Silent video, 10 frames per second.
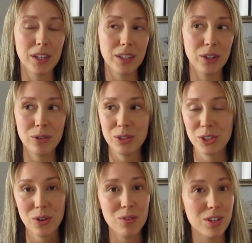use
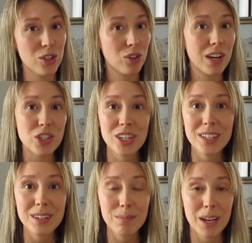your own
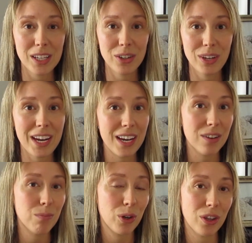discretion, but you
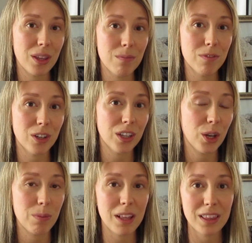can boil them for a
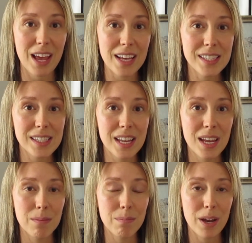little bit less,
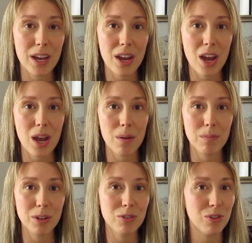but
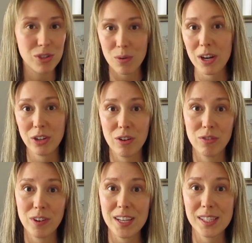you do so at your own
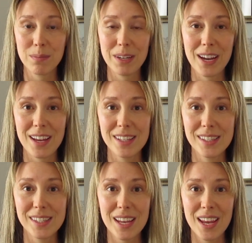risk,
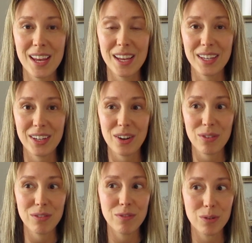because you know,
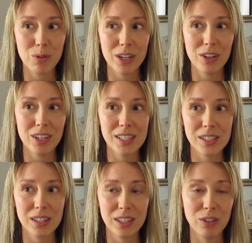the foodborne illness,
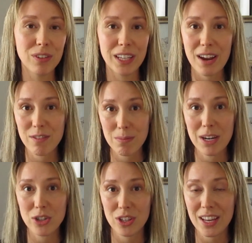you really have to
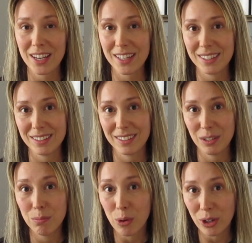make sure that you
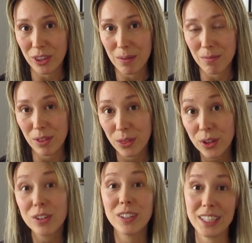boil them
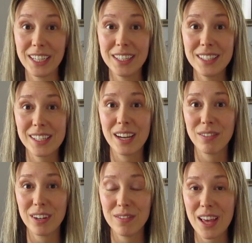thoroughly to get
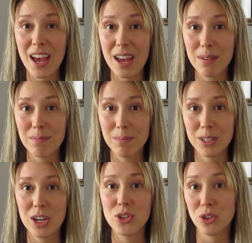rid of that
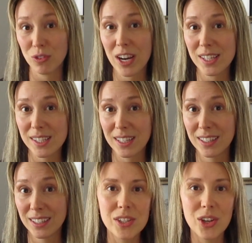potential risk.
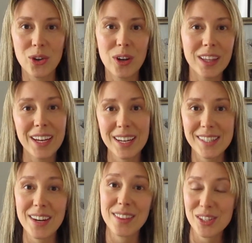So like I
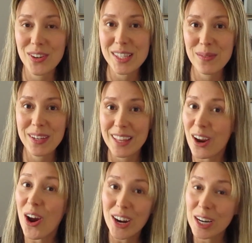said, in this recipe, they
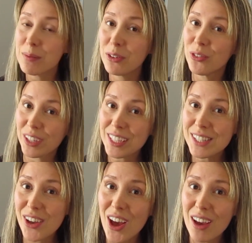are going to be really
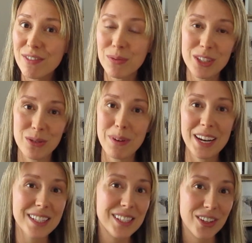soft. We do
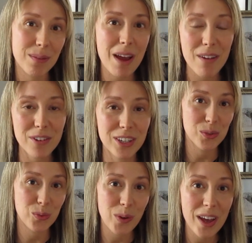pan sear them after
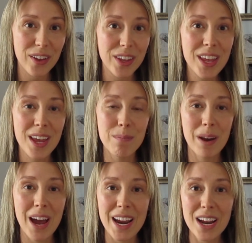well,
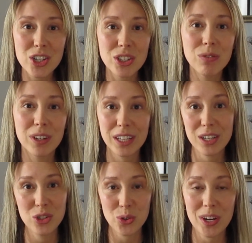but I actually really
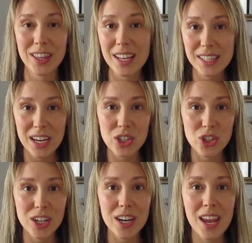enjoy that
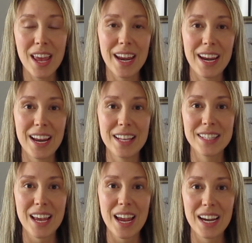texture, and
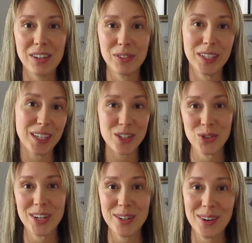I really
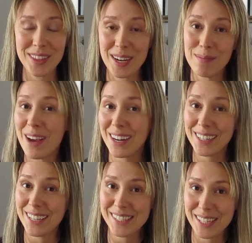enjoy knowing that I'm not going
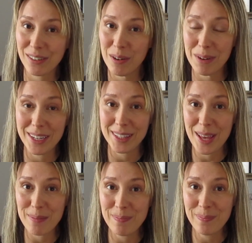to get sick from eating
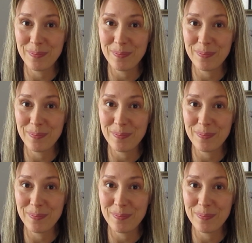them.